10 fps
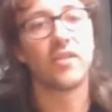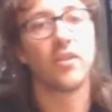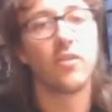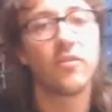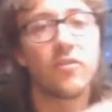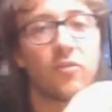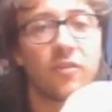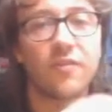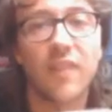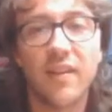to host or
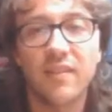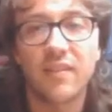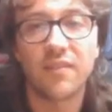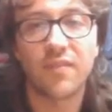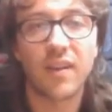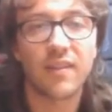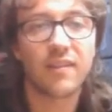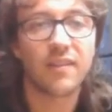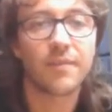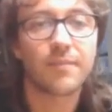device to
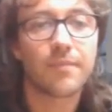device.